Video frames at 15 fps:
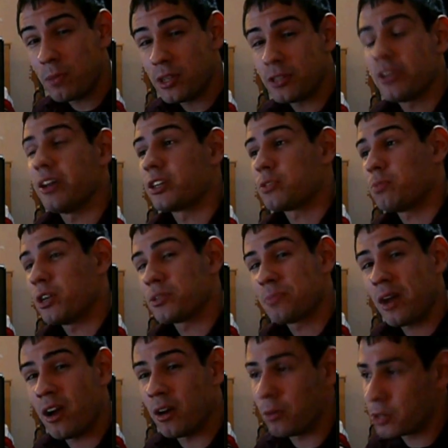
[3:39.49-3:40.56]
PCI Express
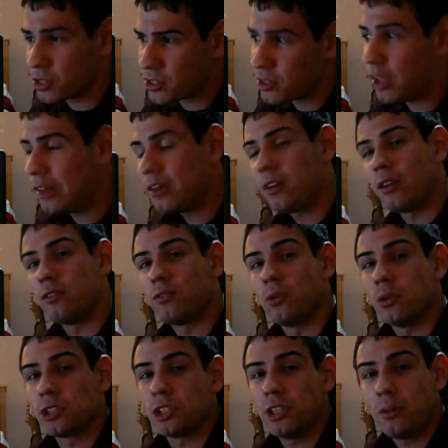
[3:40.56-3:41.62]
power, which is a little
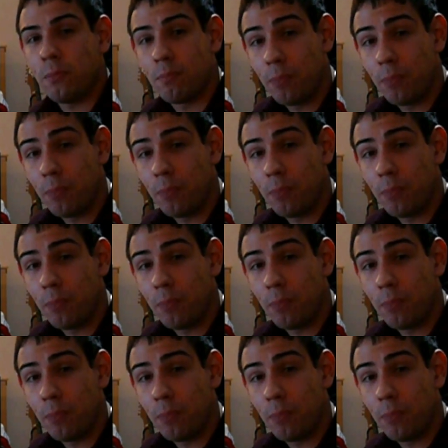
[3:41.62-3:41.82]
unfortunate,